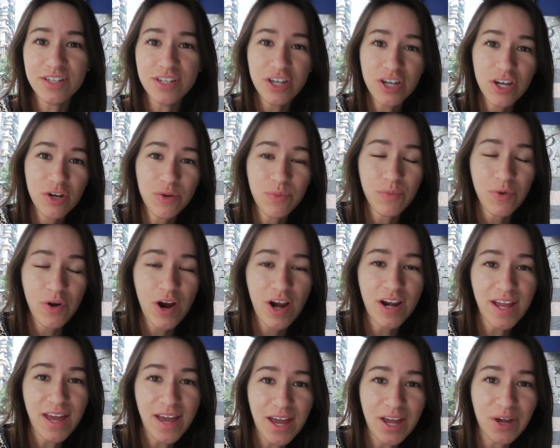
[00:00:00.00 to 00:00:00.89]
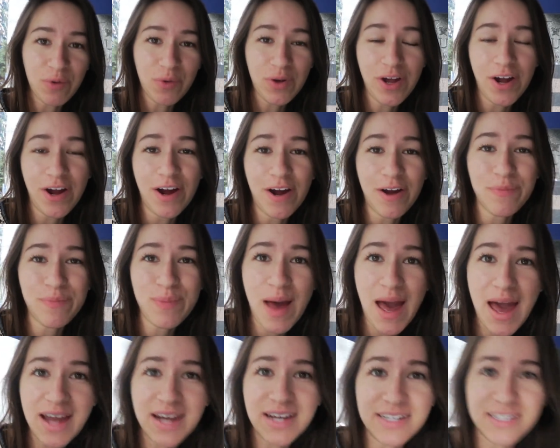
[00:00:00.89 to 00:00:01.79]
Good morning. We are
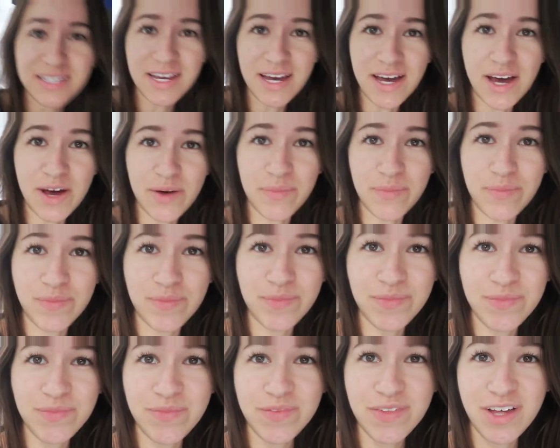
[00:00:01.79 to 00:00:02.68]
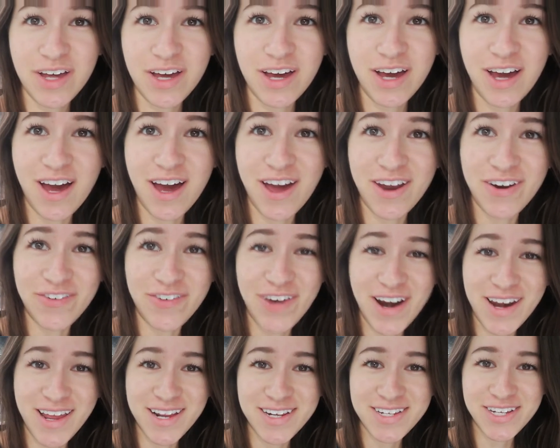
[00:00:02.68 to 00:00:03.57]
packed up and
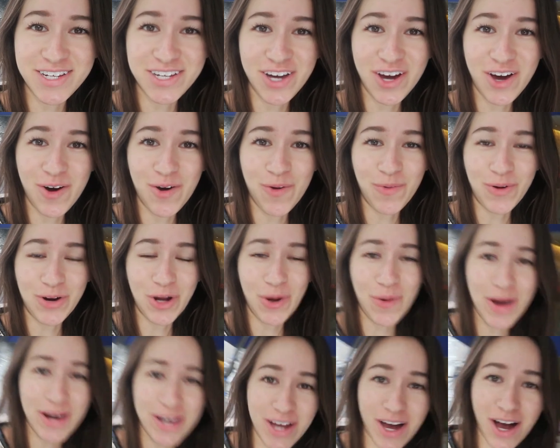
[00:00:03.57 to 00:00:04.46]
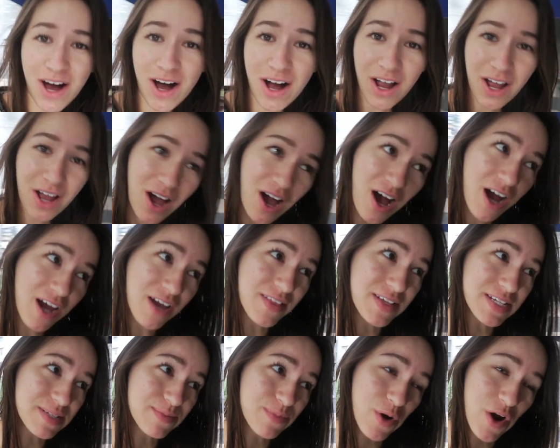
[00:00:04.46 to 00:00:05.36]
ready to go. We're going to Hong Kong
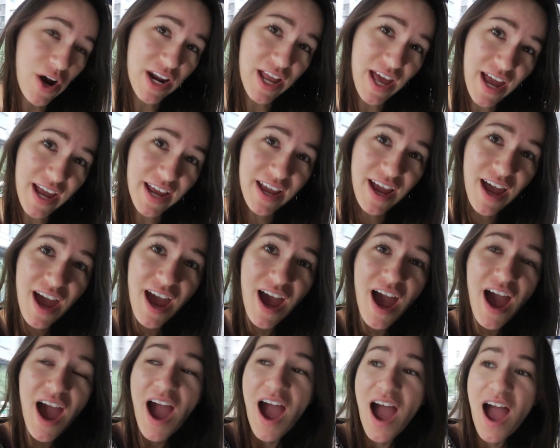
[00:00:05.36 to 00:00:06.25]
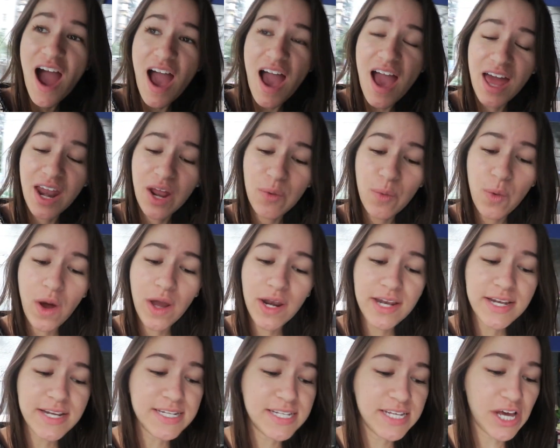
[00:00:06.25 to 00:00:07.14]
this morning. And I
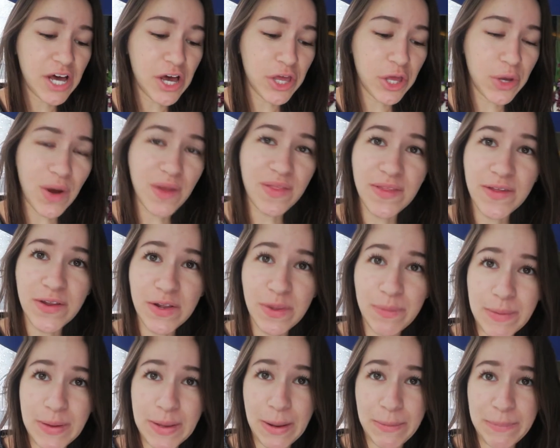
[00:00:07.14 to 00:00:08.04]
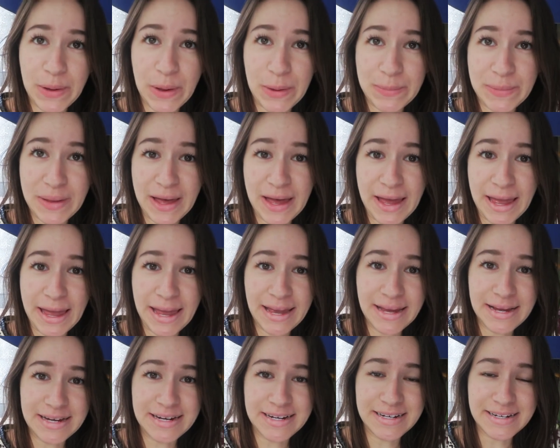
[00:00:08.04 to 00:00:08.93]
wanted to tell you a little bit about
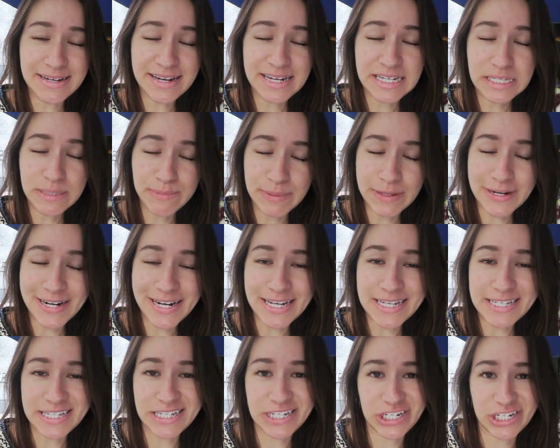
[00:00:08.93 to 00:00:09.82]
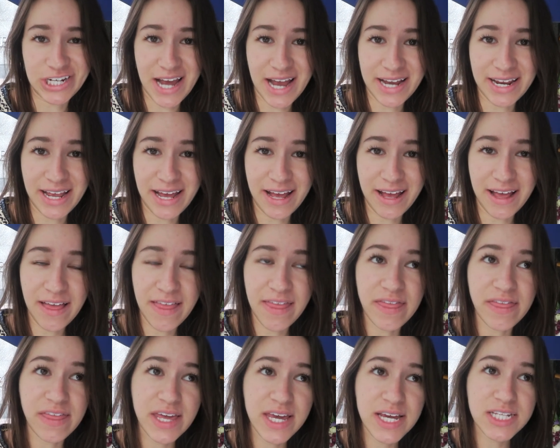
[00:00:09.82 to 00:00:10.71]
my experience in China.
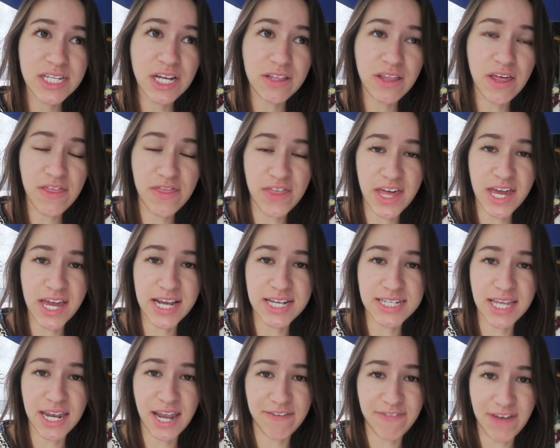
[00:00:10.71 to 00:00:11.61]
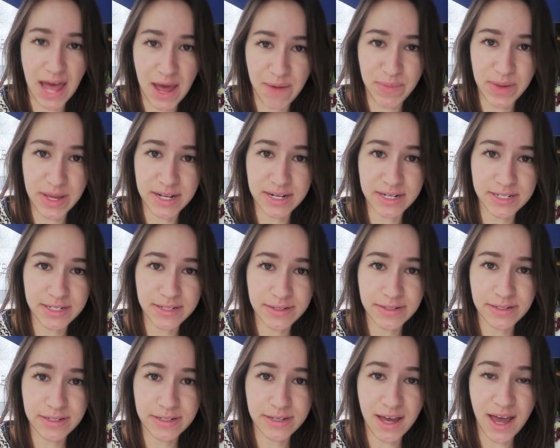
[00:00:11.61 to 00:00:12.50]
These are the things that have
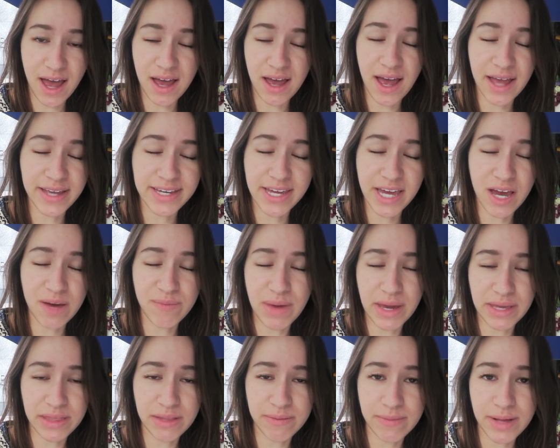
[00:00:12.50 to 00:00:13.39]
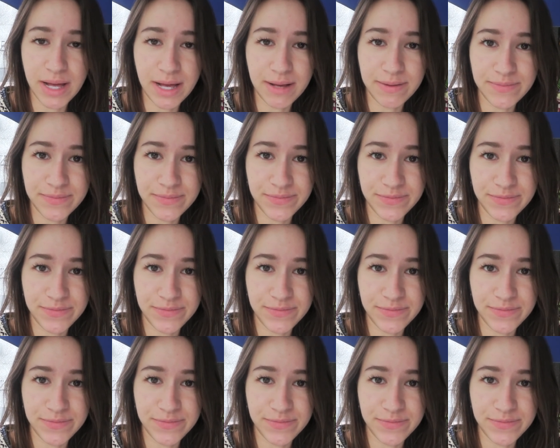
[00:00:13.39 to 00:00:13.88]
happened. I can't make them up.